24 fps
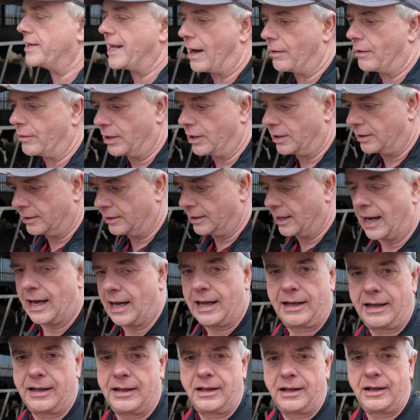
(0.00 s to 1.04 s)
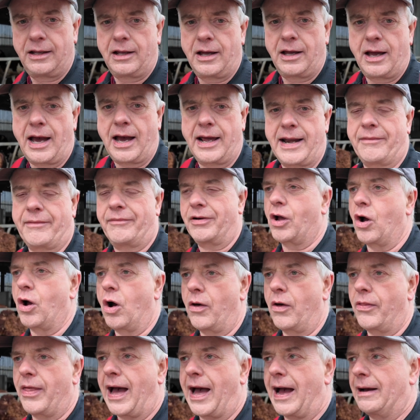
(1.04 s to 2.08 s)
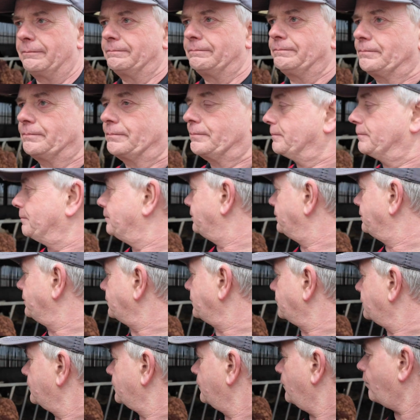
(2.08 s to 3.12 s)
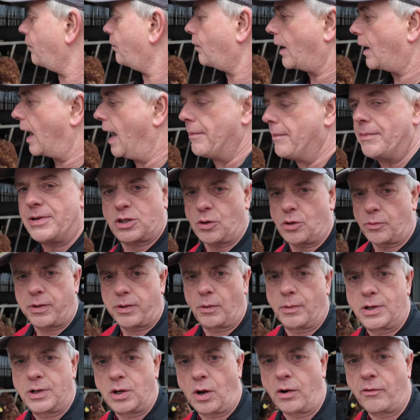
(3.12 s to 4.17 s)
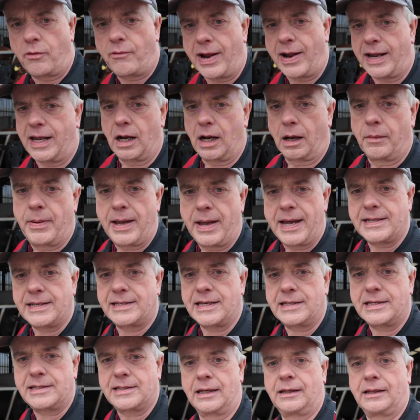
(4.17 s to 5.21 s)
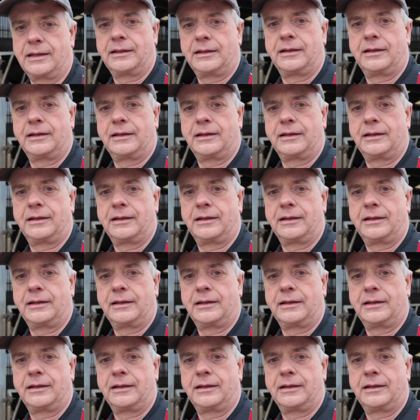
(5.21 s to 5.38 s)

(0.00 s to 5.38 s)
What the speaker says: down and have a go at that. It's something we do on a regular basis.